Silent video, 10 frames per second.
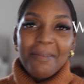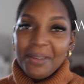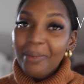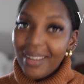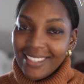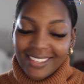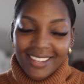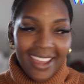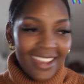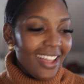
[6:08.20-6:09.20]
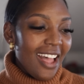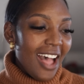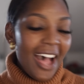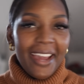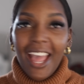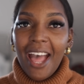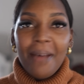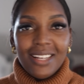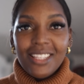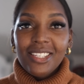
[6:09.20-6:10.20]
Happy Wednesday. I am
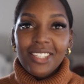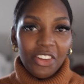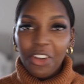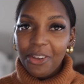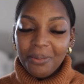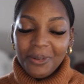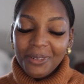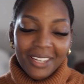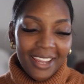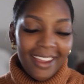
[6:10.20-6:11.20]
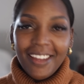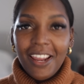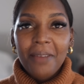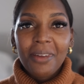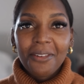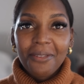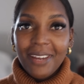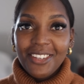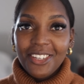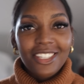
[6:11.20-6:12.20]
in such a good mood today and I'm
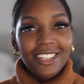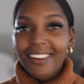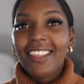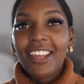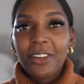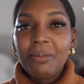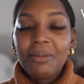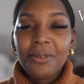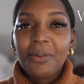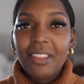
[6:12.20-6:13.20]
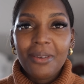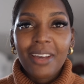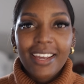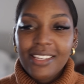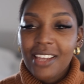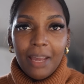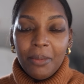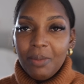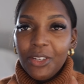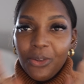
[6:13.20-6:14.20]
ready to share that good mood with you guys. I'm
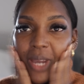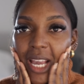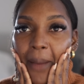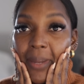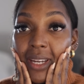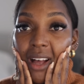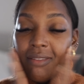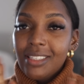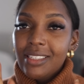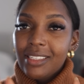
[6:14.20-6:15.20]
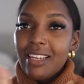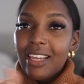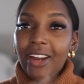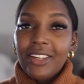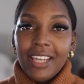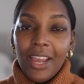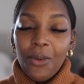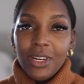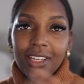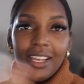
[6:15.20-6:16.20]
going to be doing a bit of skincare today. I
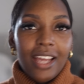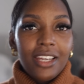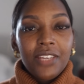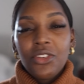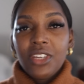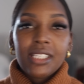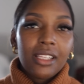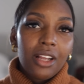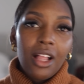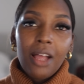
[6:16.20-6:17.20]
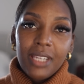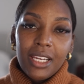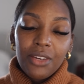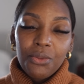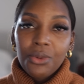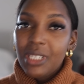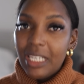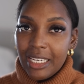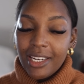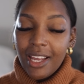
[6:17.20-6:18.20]
wanted to kind of give you guys a little updated
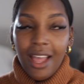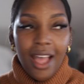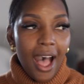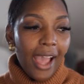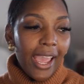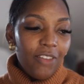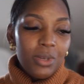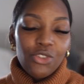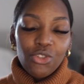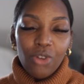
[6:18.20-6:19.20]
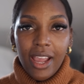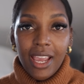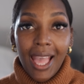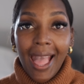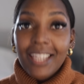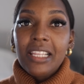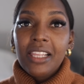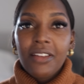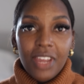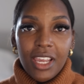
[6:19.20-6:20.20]
routine. I have been trying and
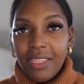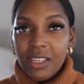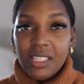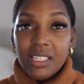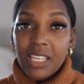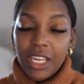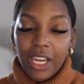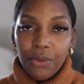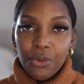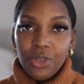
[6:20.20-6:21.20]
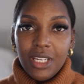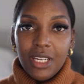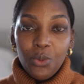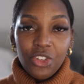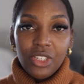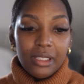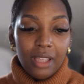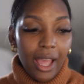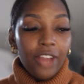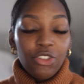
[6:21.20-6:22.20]
loving this skincare routine, which is
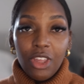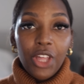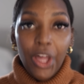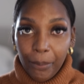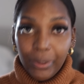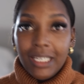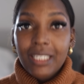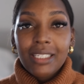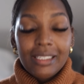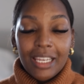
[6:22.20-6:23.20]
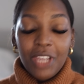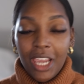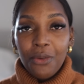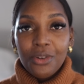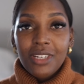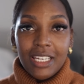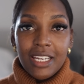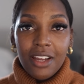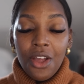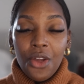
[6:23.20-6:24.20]
actually the complete skincare
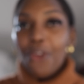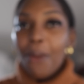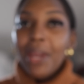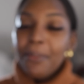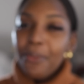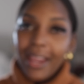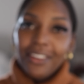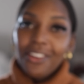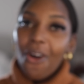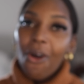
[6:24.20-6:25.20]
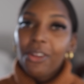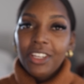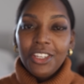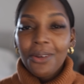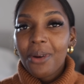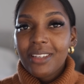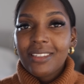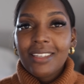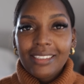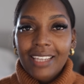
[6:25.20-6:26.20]
routine from a brand called Yours
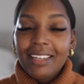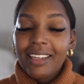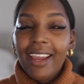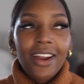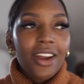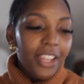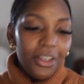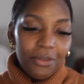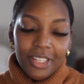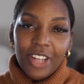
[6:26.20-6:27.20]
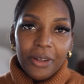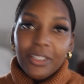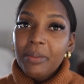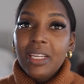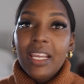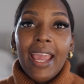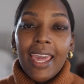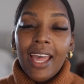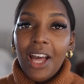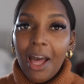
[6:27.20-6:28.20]
Skincare. They reached out to me
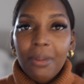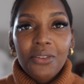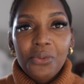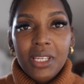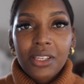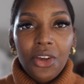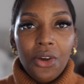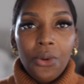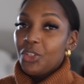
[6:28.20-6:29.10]
a couple of weeks ago